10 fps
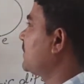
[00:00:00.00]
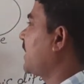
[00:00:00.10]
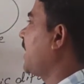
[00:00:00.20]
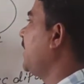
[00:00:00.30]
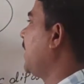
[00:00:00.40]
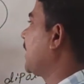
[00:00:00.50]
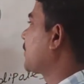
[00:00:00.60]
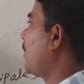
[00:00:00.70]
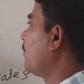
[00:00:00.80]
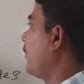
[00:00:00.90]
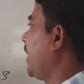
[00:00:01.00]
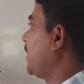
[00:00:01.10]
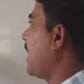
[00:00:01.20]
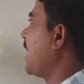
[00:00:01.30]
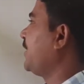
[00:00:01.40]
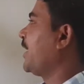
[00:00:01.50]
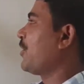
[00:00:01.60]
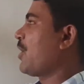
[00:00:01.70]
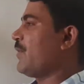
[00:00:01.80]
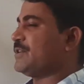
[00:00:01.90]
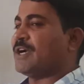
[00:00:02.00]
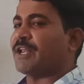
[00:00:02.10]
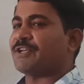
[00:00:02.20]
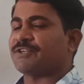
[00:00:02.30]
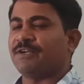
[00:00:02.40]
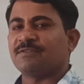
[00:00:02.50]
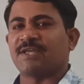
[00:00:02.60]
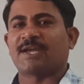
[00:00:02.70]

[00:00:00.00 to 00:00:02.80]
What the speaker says: second electron moving in anti-clockwise direction,